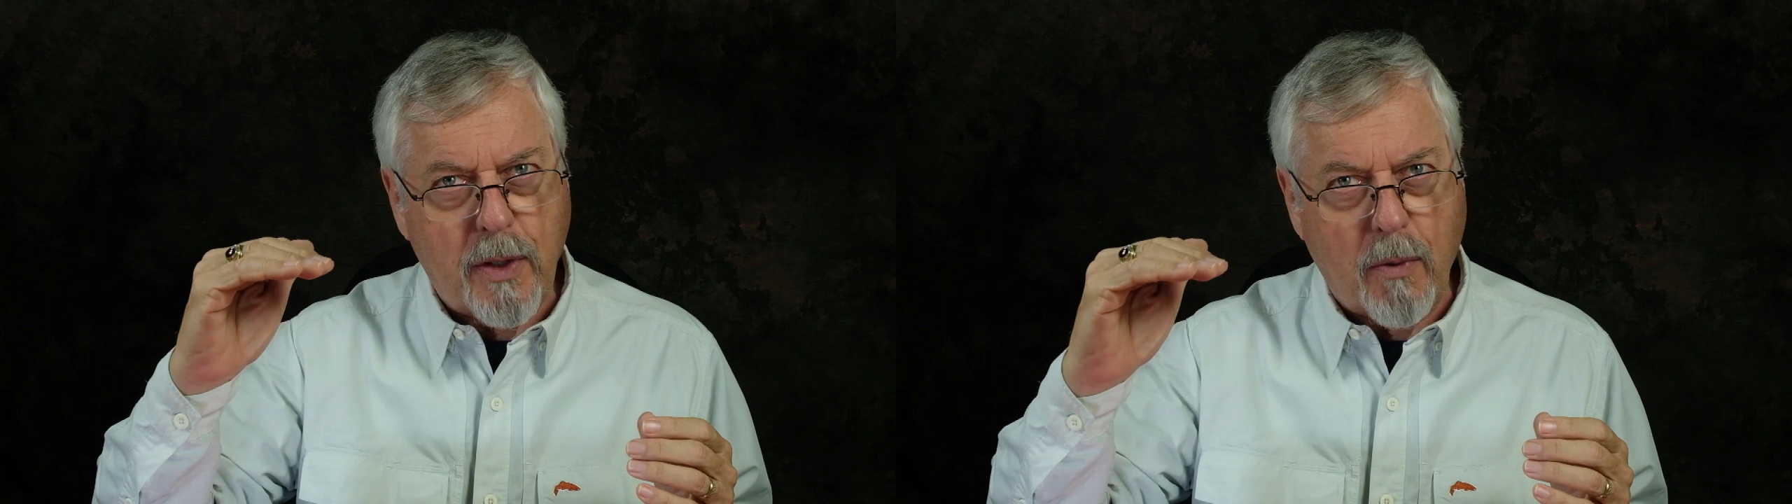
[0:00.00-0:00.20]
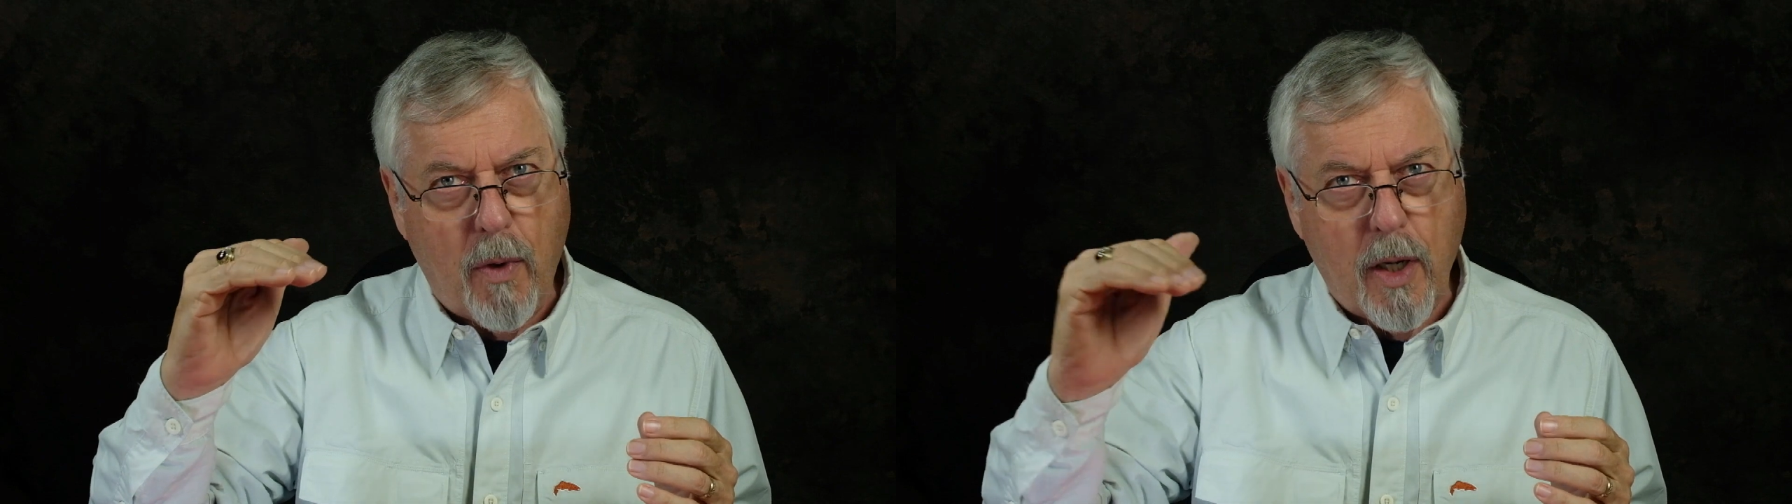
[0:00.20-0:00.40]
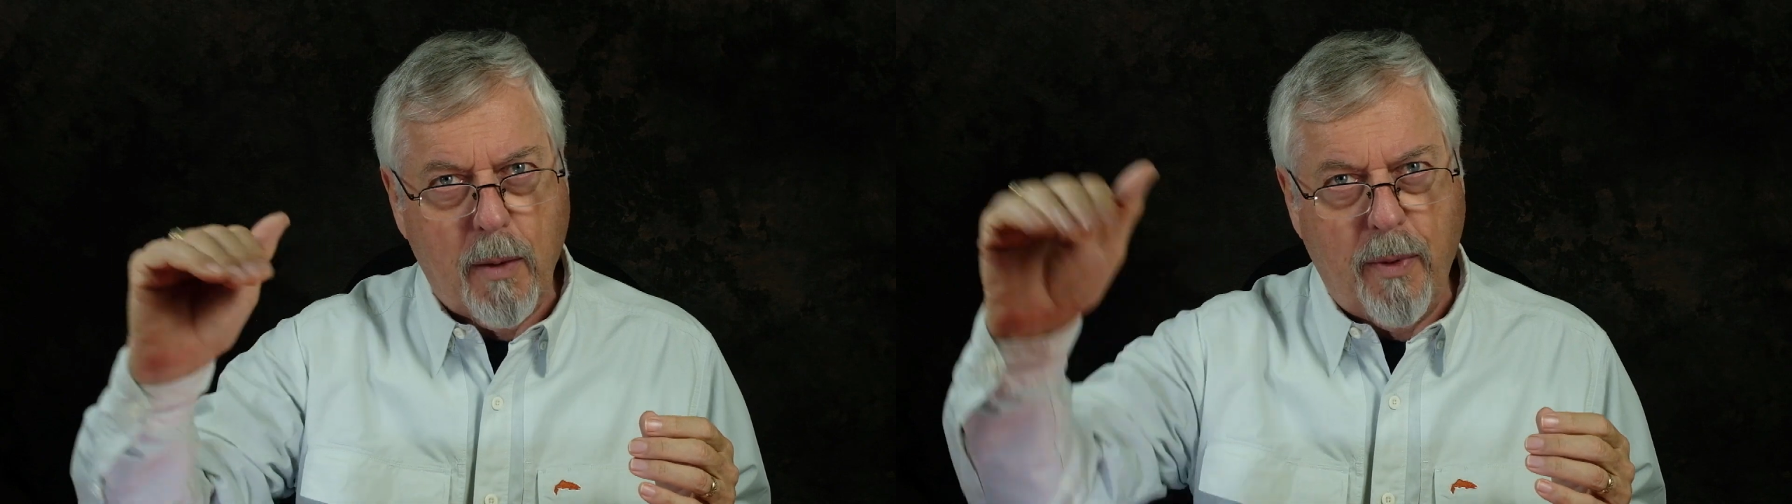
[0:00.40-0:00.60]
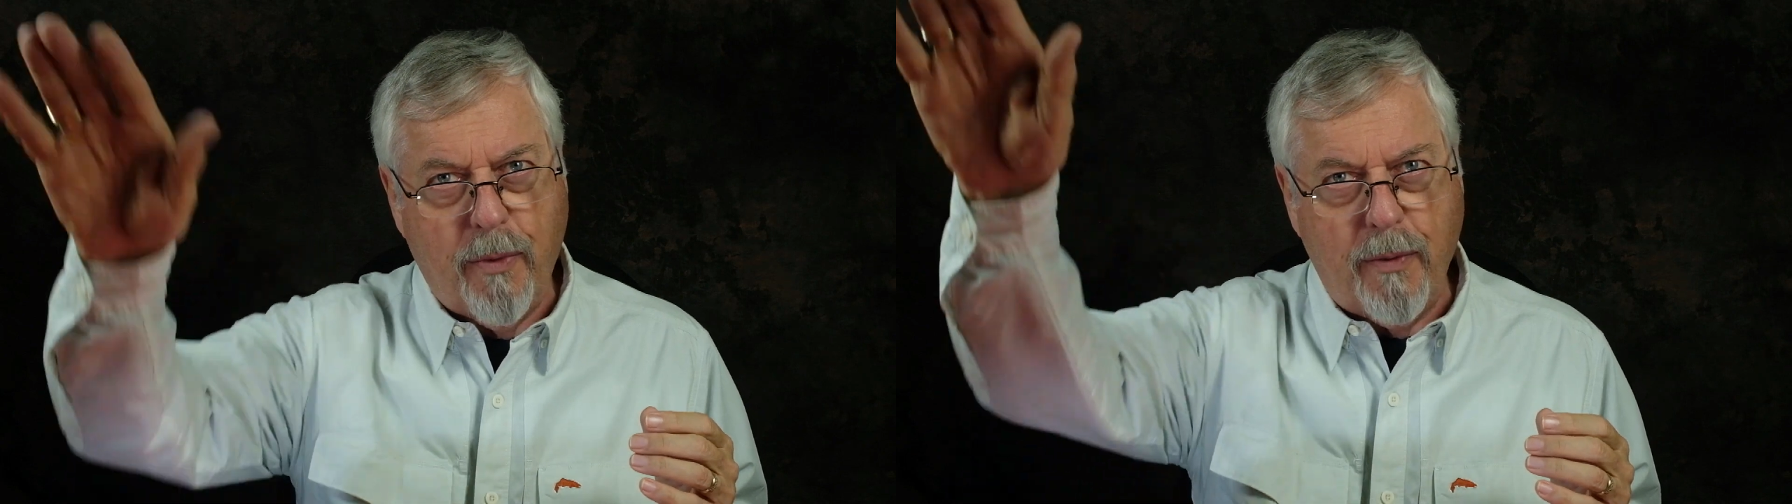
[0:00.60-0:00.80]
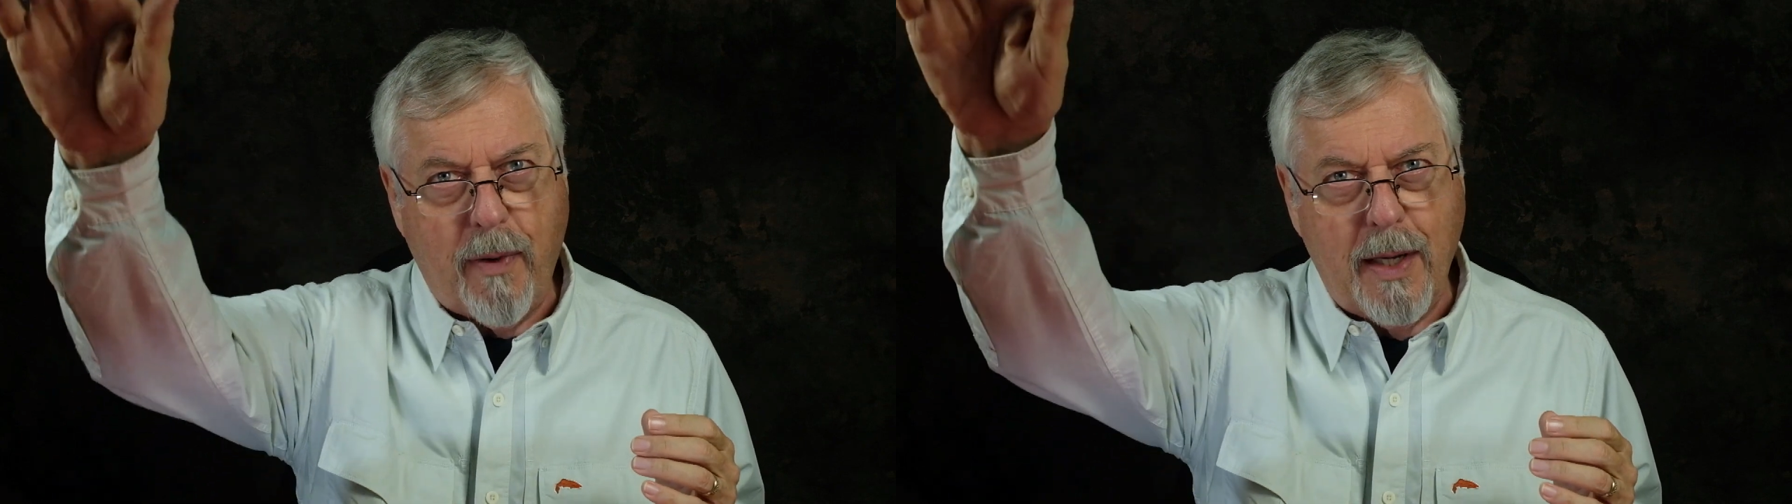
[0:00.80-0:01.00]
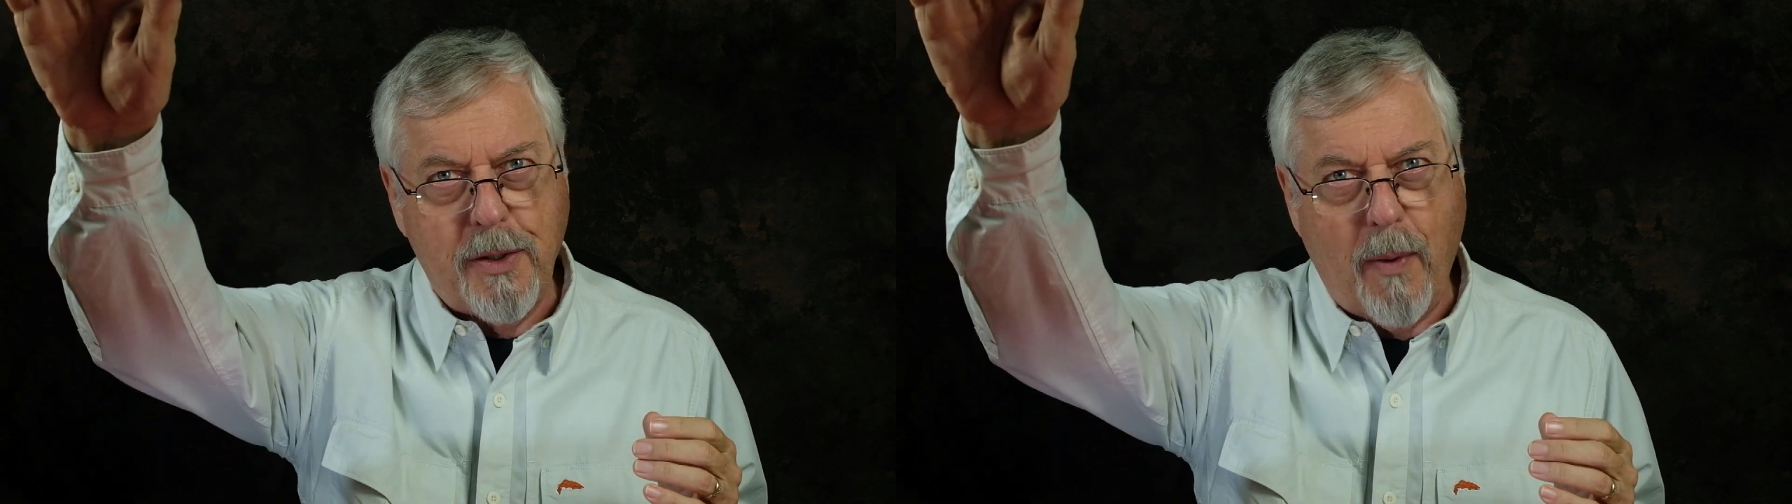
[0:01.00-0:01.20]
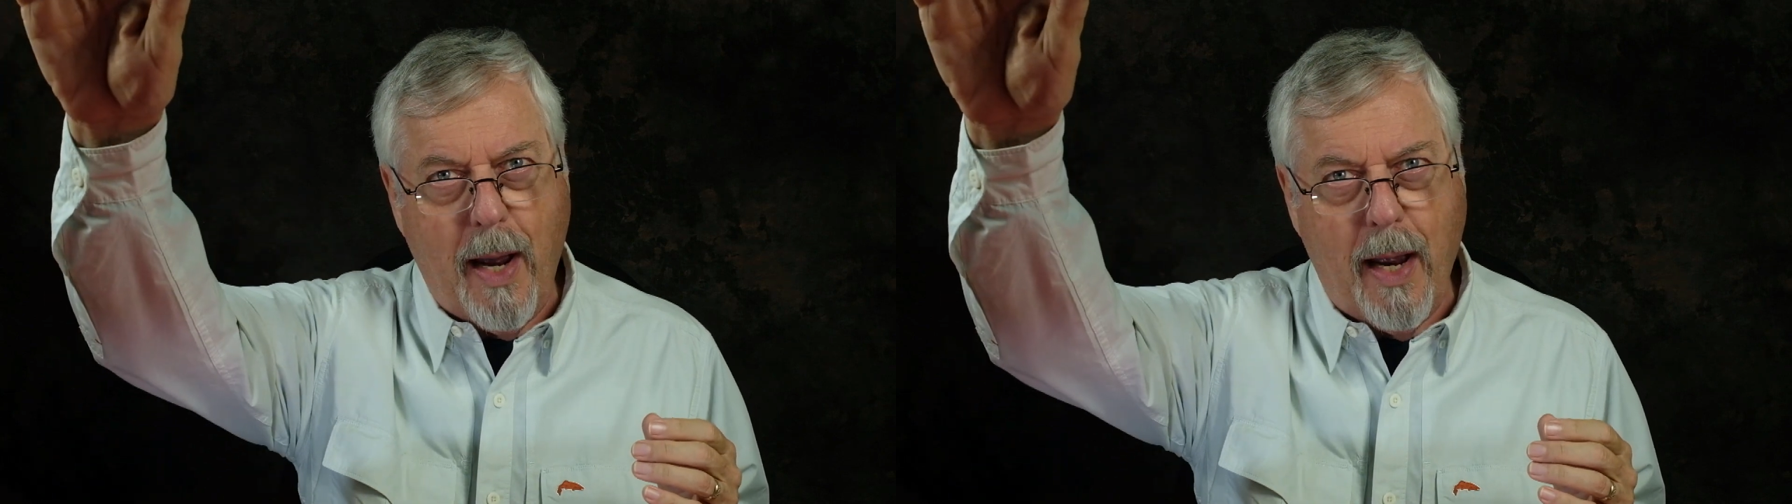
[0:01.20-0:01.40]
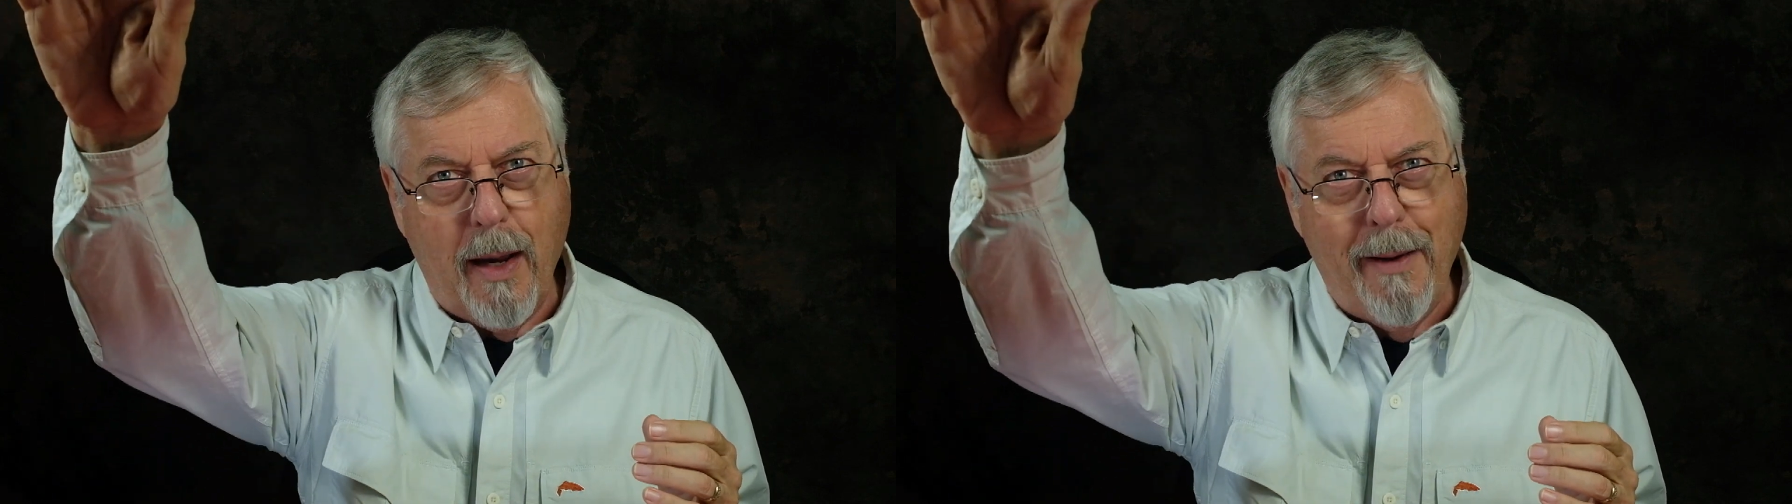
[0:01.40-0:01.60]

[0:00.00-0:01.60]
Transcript: of the water before it flies away.